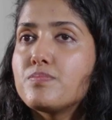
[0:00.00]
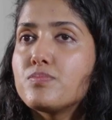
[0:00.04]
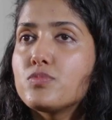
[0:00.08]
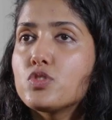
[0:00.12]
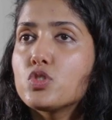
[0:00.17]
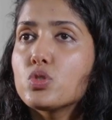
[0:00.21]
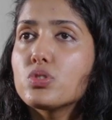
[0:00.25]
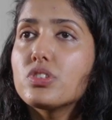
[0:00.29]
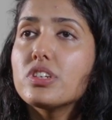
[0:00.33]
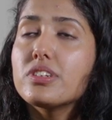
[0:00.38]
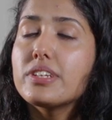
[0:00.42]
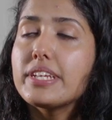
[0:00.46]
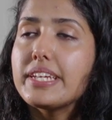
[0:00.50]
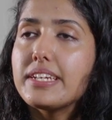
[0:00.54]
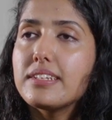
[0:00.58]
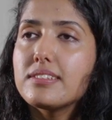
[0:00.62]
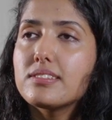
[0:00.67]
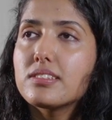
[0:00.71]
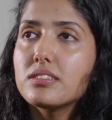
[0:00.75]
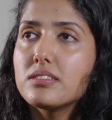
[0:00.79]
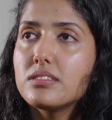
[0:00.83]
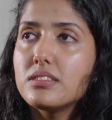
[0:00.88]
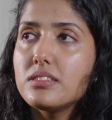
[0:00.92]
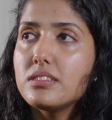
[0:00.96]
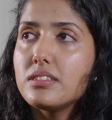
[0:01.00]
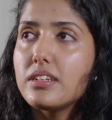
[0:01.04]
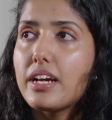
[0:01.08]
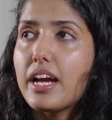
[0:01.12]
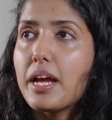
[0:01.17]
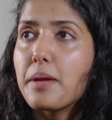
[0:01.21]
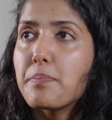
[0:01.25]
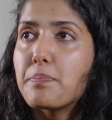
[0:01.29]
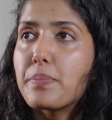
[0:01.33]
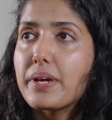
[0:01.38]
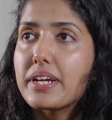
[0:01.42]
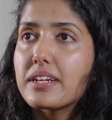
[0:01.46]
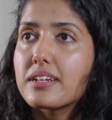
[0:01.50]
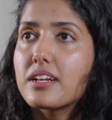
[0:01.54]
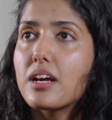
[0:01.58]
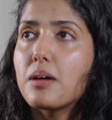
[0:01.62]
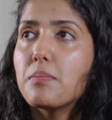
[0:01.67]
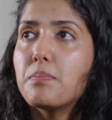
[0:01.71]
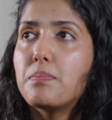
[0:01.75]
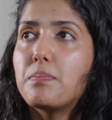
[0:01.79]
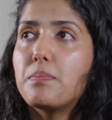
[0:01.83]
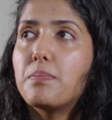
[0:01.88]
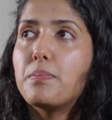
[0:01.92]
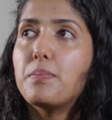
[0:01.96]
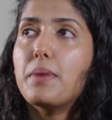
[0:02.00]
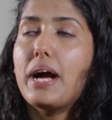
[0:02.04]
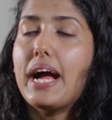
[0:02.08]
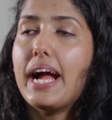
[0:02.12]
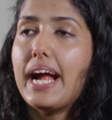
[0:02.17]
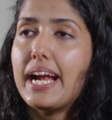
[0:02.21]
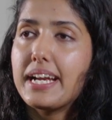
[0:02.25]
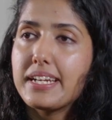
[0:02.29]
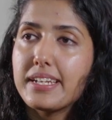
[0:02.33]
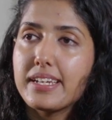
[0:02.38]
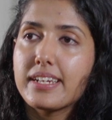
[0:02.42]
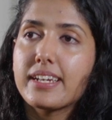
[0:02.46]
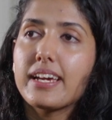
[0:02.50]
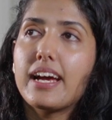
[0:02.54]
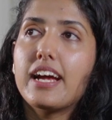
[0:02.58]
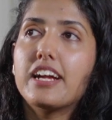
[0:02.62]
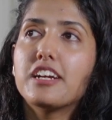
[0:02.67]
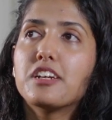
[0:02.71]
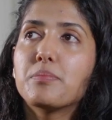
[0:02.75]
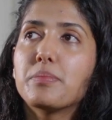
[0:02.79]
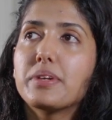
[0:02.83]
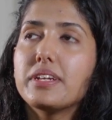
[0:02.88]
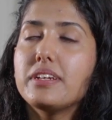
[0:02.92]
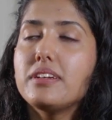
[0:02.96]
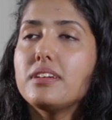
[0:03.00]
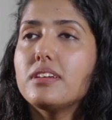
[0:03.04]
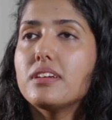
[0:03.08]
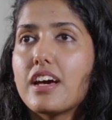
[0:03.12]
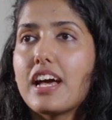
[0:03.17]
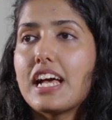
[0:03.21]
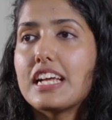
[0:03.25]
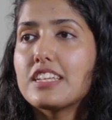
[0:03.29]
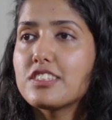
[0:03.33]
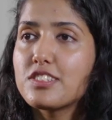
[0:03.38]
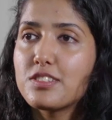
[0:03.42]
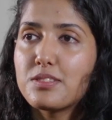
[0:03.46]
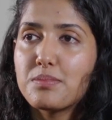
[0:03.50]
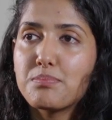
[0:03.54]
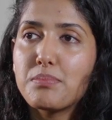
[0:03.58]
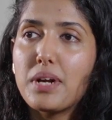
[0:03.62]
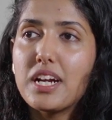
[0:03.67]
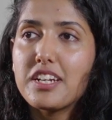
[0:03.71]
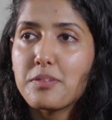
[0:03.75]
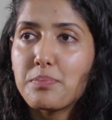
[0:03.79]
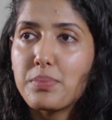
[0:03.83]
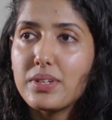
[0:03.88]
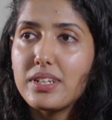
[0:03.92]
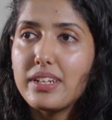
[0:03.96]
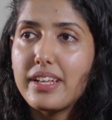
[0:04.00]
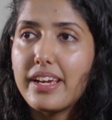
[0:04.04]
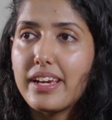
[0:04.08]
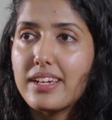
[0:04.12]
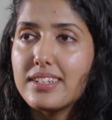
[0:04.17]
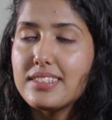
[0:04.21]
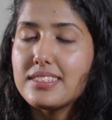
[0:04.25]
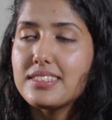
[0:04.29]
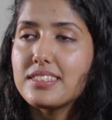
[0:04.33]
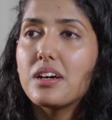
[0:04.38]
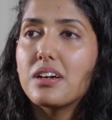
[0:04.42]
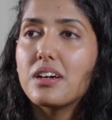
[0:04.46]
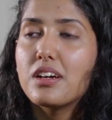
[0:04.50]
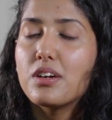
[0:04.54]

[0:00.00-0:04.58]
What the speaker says: So the reason I picked up And Academy has multiple layers.